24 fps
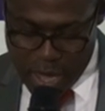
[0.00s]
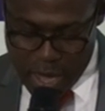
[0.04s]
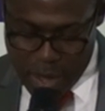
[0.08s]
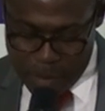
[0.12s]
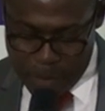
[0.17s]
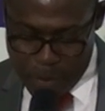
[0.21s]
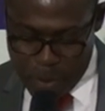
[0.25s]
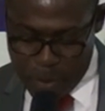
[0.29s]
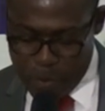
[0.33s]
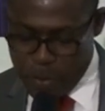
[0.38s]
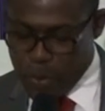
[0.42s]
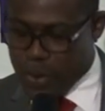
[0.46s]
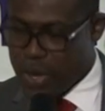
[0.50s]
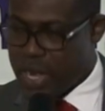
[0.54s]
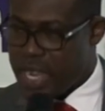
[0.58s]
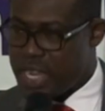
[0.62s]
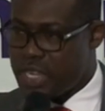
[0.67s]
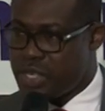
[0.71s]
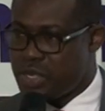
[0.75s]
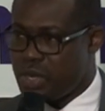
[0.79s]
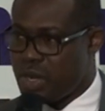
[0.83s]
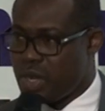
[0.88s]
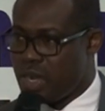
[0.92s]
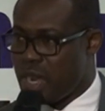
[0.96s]
a
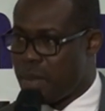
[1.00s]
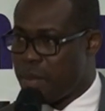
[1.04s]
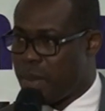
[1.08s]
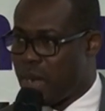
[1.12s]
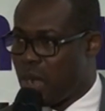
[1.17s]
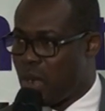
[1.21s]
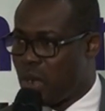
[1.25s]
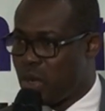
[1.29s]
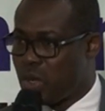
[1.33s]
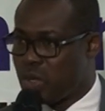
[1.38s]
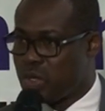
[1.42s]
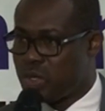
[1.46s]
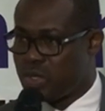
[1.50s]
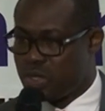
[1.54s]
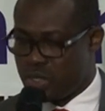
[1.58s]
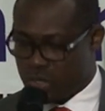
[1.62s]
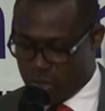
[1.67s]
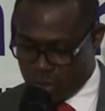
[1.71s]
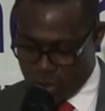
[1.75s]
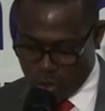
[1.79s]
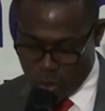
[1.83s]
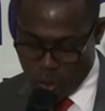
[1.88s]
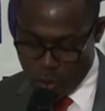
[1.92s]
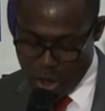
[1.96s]
population about
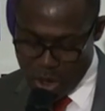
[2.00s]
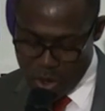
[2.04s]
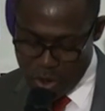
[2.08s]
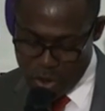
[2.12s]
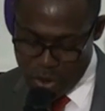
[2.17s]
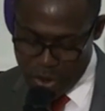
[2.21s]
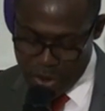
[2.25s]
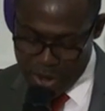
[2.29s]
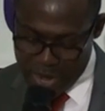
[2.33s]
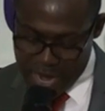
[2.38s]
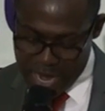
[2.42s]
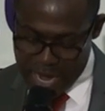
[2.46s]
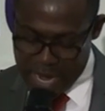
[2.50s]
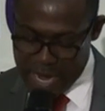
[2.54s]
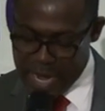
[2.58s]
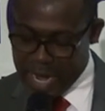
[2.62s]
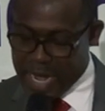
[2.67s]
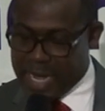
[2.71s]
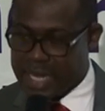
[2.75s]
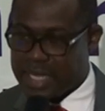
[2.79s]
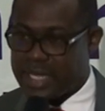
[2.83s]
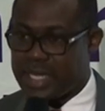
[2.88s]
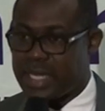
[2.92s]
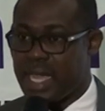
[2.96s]

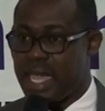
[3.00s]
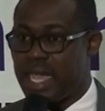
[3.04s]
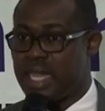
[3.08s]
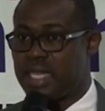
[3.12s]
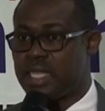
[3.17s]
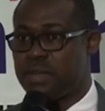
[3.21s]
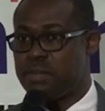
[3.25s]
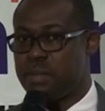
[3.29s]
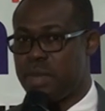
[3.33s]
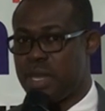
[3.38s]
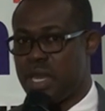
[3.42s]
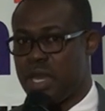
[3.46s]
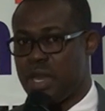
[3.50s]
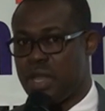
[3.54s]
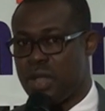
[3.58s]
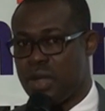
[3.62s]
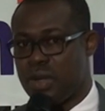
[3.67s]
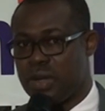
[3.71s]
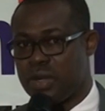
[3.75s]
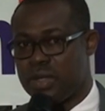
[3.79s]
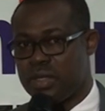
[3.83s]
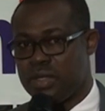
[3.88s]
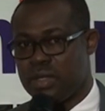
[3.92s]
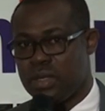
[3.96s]
198
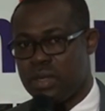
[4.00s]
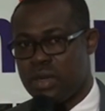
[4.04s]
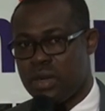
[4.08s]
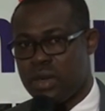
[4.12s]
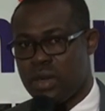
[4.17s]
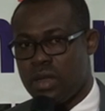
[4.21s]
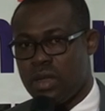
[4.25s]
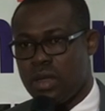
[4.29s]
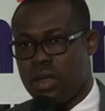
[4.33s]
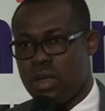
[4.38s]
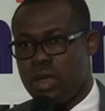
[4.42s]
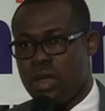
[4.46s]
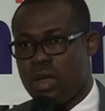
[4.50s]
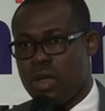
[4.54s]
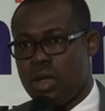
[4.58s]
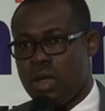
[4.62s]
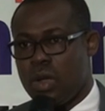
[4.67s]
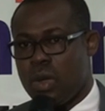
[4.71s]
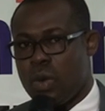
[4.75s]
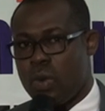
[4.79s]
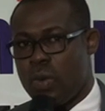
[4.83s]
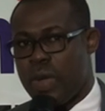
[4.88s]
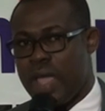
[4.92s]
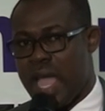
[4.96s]
million.
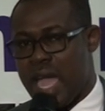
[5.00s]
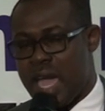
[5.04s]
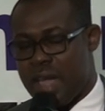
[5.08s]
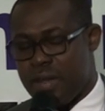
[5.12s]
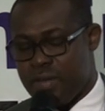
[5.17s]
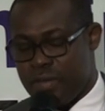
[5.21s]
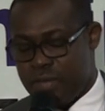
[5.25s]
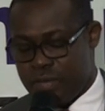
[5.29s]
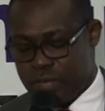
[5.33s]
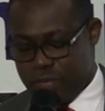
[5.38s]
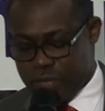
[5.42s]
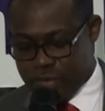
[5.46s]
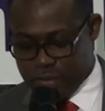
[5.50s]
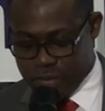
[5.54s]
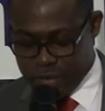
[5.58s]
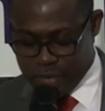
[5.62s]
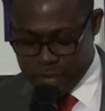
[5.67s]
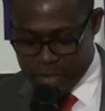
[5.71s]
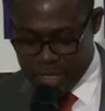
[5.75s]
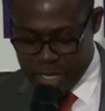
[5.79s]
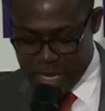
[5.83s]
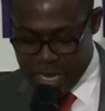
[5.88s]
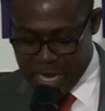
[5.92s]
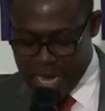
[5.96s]
We have
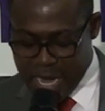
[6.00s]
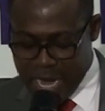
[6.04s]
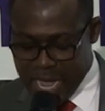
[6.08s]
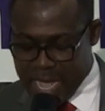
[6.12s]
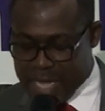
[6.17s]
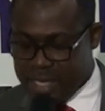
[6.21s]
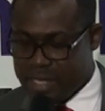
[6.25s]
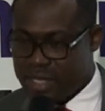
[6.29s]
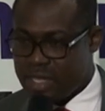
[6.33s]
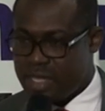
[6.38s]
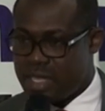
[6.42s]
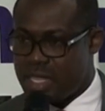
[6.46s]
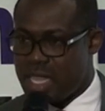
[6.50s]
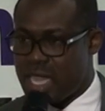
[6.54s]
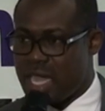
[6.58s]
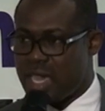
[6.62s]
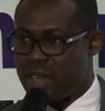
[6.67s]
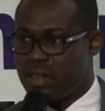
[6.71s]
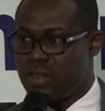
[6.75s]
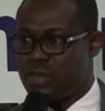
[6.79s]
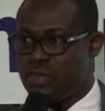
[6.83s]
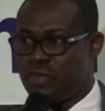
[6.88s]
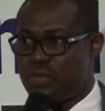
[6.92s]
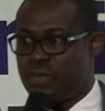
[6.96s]
less
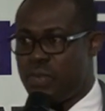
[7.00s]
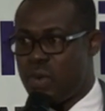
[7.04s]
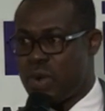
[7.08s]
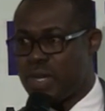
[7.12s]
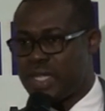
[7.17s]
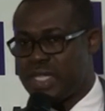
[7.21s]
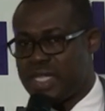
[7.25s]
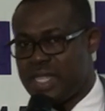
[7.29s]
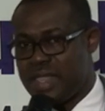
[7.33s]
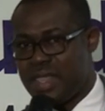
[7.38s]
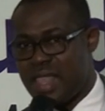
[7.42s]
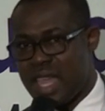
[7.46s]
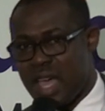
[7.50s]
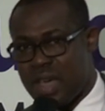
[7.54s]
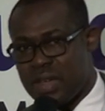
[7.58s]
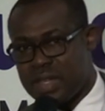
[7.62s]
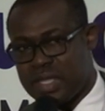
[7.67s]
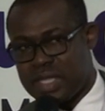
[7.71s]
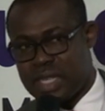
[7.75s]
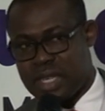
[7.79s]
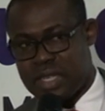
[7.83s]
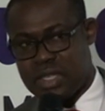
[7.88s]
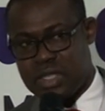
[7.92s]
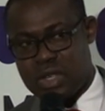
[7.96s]
than
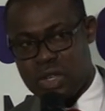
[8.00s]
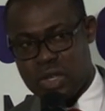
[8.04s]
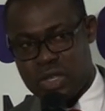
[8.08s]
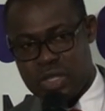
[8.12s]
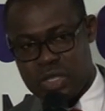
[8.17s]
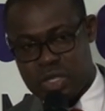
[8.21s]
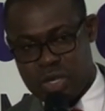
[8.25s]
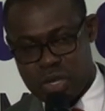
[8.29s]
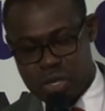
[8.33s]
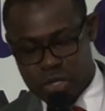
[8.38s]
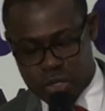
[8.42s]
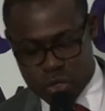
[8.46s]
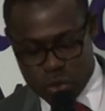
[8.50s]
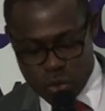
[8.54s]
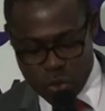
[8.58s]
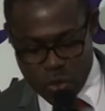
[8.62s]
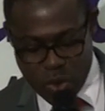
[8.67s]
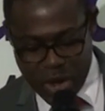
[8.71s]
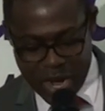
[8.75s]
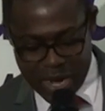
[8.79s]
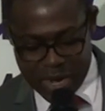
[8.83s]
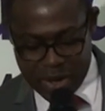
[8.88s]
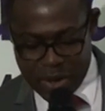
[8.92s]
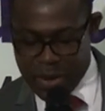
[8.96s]
40,000 doctors who
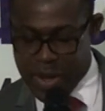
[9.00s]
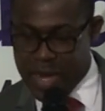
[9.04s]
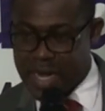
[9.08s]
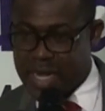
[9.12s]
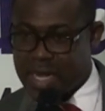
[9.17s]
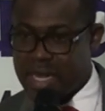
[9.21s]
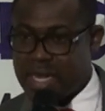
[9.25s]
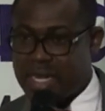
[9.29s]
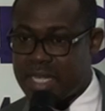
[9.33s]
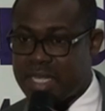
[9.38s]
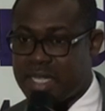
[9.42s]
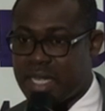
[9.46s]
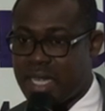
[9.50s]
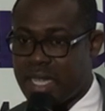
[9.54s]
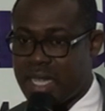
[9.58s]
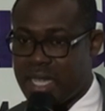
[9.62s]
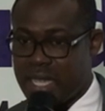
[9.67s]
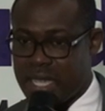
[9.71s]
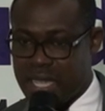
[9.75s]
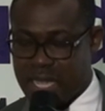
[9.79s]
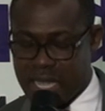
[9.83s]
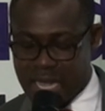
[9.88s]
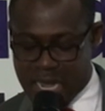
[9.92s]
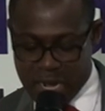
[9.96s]
are currently
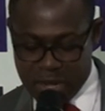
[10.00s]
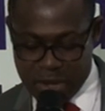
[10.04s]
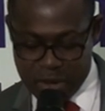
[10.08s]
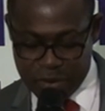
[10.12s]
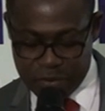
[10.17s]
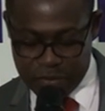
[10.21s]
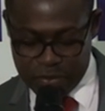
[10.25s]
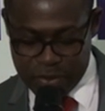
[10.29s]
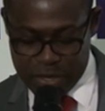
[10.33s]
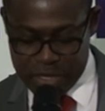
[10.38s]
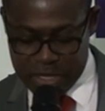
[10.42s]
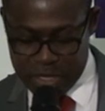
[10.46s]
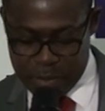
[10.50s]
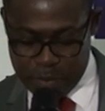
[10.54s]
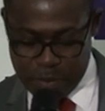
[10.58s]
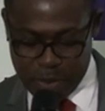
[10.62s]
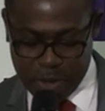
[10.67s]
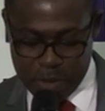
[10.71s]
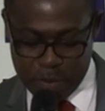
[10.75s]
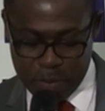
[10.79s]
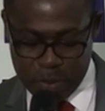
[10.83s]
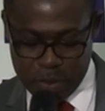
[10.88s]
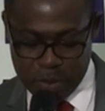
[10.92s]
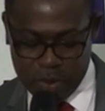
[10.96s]
taking care of these
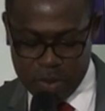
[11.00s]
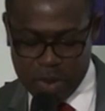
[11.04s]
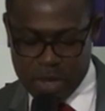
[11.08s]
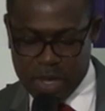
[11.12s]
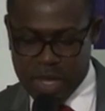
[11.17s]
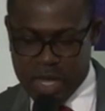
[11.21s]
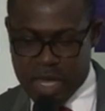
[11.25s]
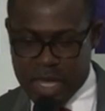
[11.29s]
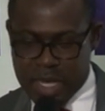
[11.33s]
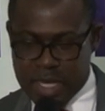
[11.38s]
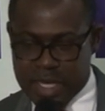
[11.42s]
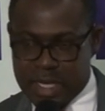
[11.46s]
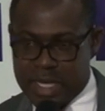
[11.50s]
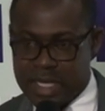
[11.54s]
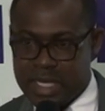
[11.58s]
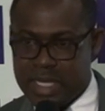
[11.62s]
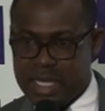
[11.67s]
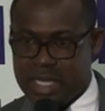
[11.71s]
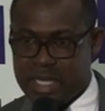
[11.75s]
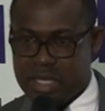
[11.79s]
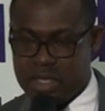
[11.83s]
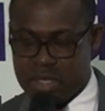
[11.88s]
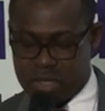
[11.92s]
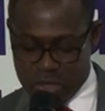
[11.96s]
people. This
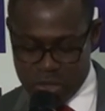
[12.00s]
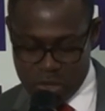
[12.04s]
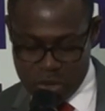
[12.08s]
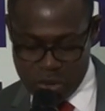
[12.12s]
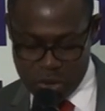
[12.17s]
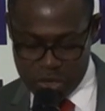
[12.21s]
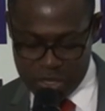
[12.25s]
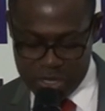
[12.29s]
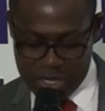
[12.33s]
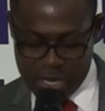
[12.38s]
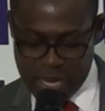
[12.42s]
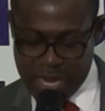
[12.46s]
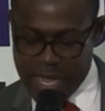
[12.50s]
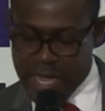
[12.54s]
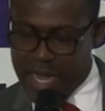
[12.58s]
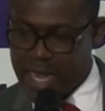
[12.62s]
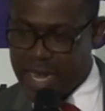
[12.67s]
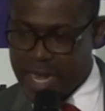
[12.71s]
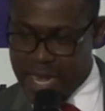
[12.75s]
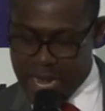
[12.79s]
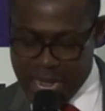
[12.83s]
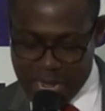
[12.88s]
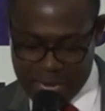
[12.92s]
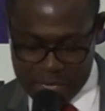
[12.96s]
is
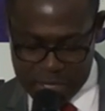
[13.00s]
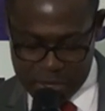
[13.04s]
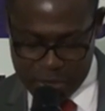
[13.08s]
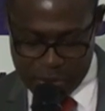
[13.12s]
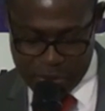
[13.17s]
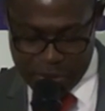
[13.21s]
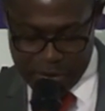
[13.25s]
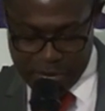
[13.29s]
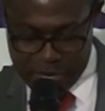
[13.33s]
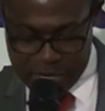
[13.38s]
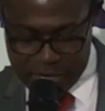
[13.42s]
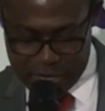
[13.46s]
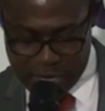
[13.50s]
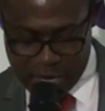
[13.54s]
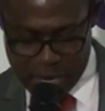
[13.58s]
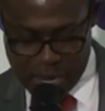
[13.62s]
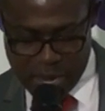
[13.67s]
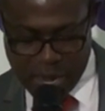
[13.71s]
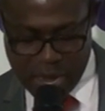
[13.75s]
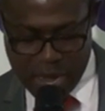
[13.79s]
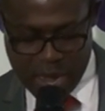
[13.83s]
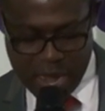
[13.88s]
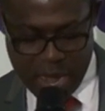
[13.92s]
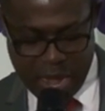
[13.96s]
grossly inadequate.
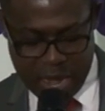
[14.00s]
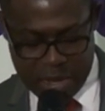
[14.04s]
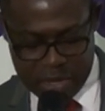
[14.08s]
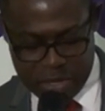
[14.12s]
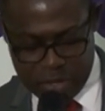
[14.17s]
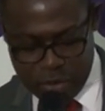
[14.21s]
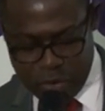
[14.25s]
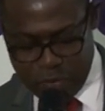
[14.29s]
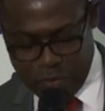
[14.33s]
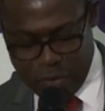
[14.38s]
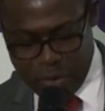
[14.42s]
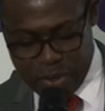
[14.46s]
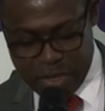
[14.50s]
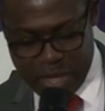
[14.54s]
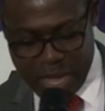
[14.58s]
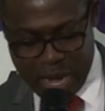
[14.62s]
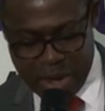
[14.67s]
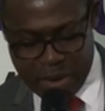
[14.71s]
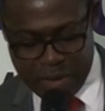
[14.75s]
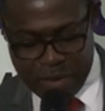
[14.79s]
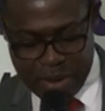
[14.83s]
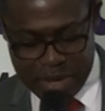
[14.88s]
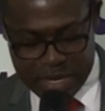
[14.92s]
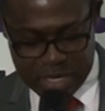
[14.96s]
And so for
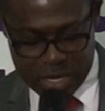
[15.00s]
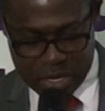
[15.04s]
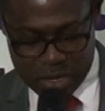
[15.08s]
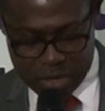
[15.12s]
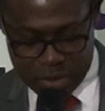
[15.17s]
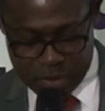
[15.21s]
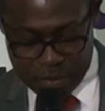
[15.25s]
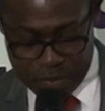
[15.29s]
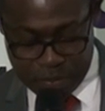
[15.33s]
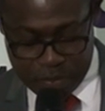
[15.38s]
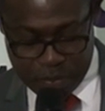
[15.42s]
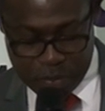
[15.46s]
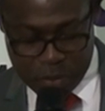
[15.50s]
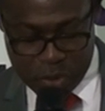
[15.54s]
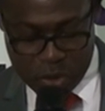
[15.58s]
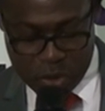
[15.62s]
that reason,